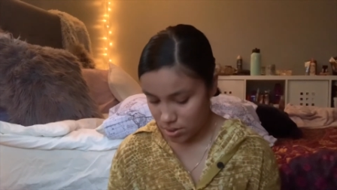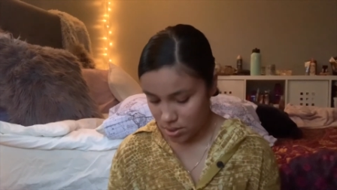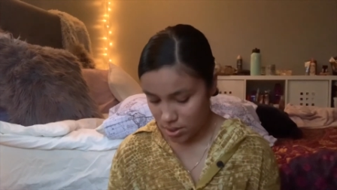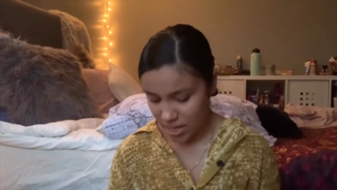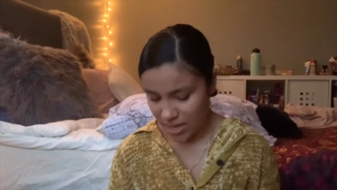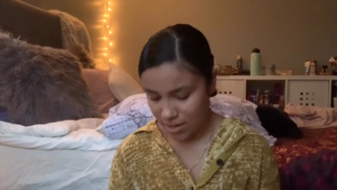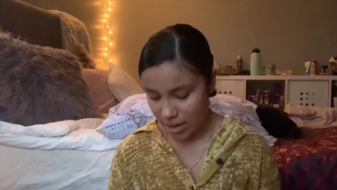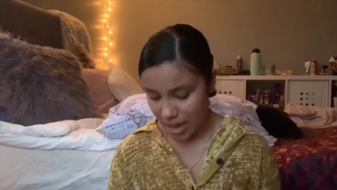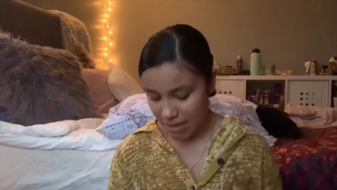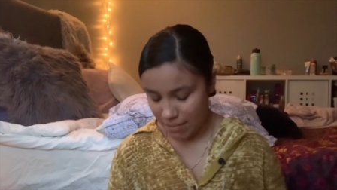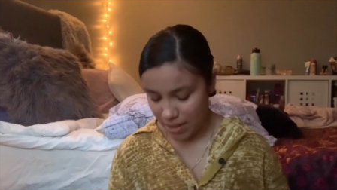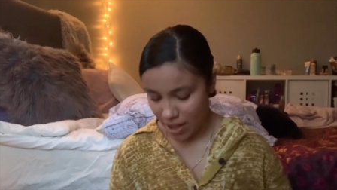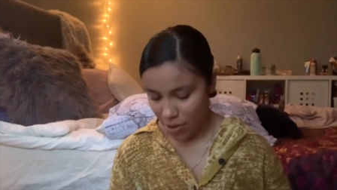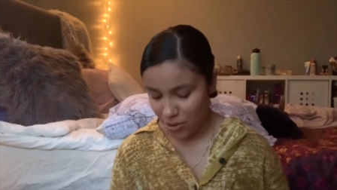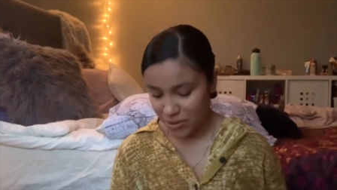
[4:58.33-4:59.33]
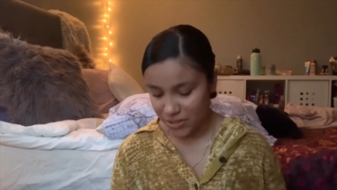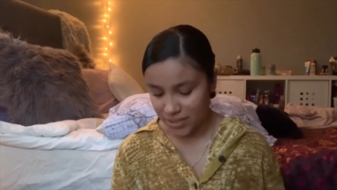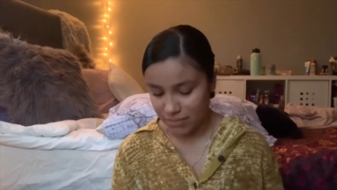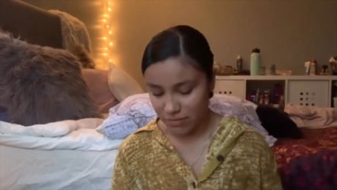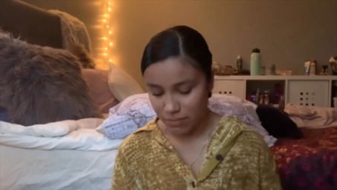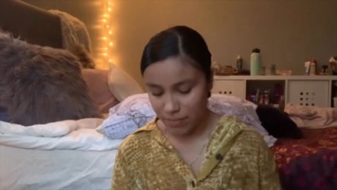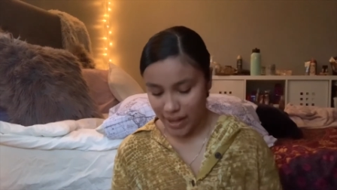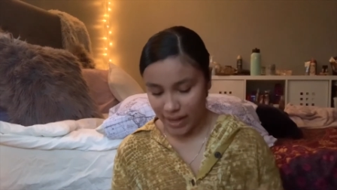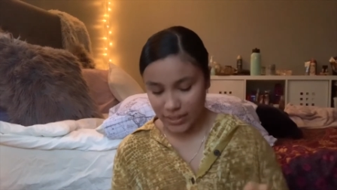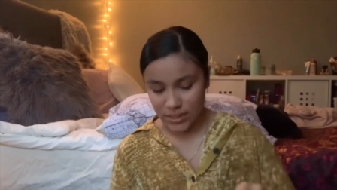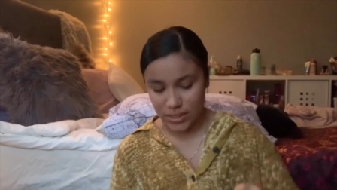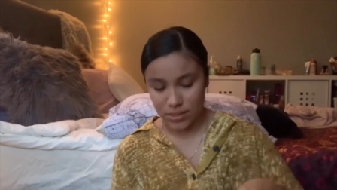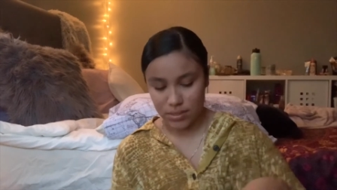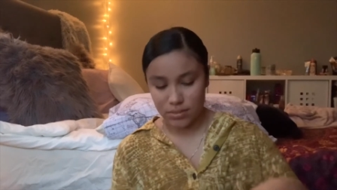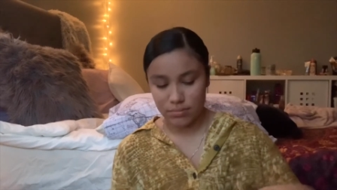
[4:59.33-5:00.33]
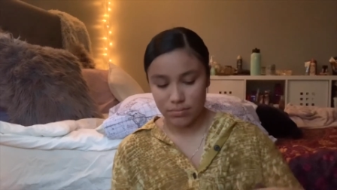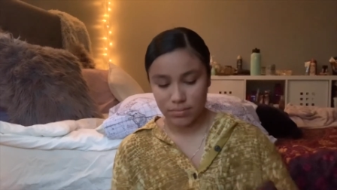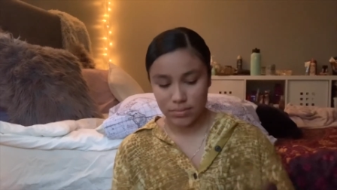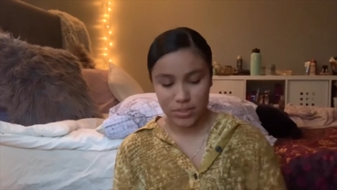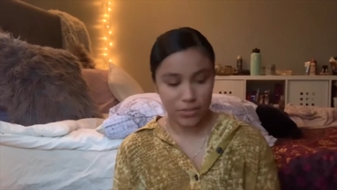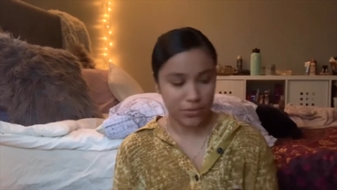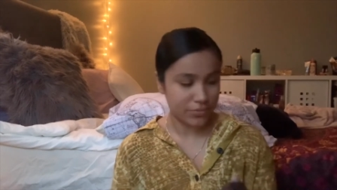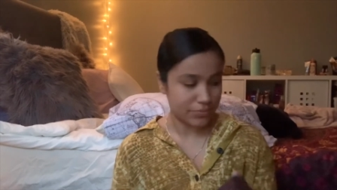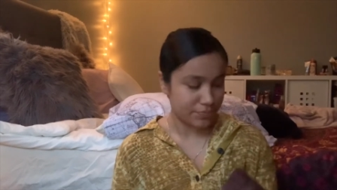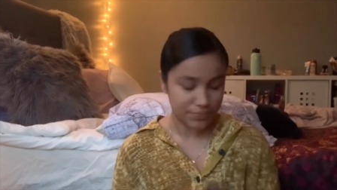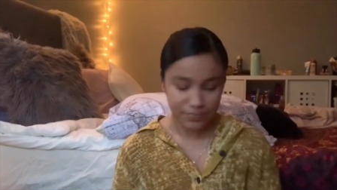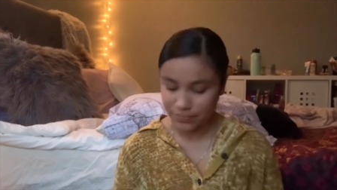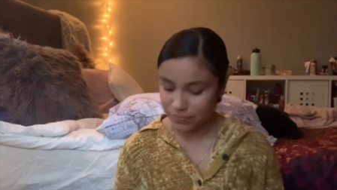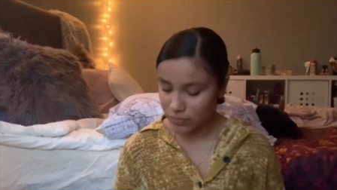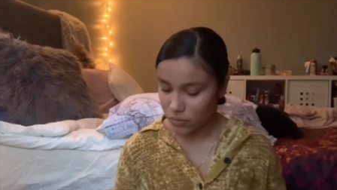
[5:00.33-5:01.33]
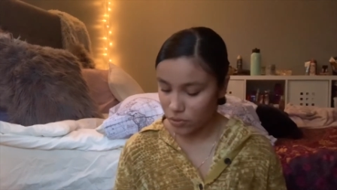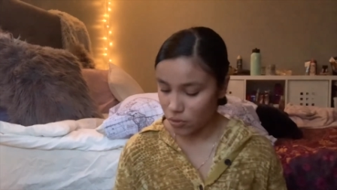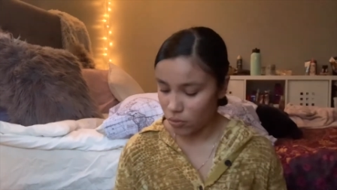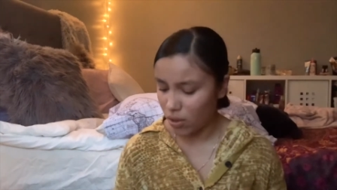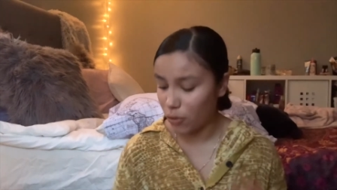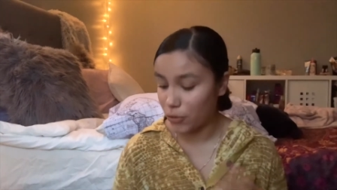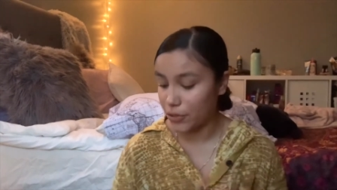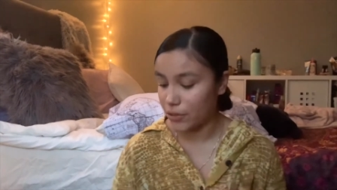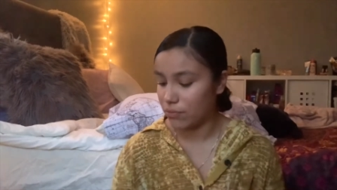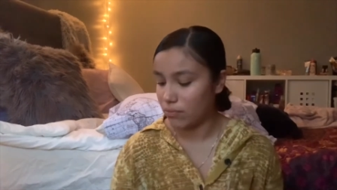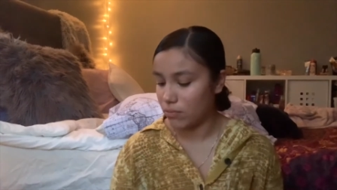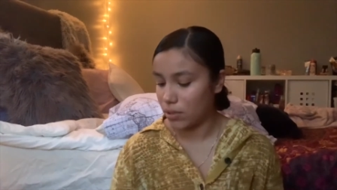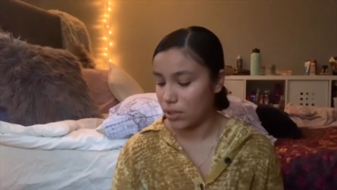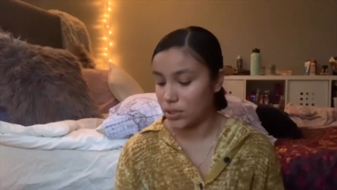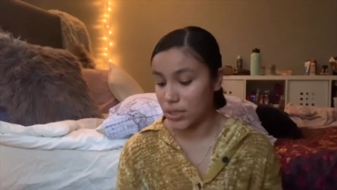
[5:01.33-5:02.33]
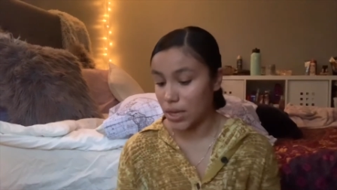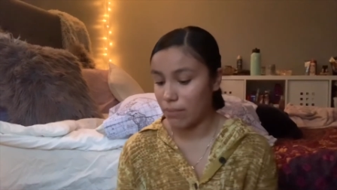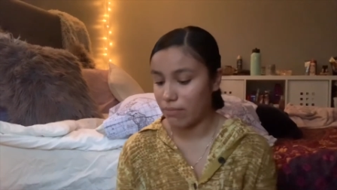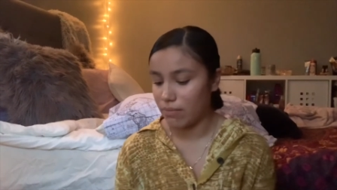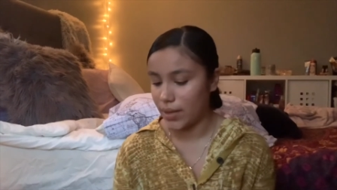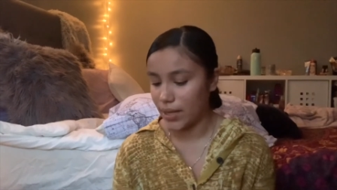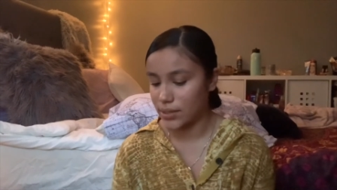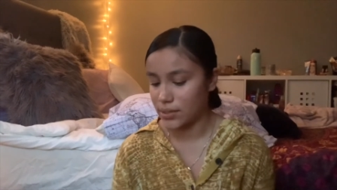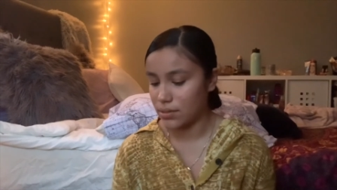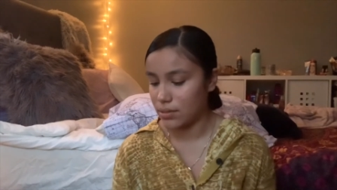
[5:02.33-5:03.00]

And I, I ordered some from Pakistan, so well, I ordered a top from Pakistan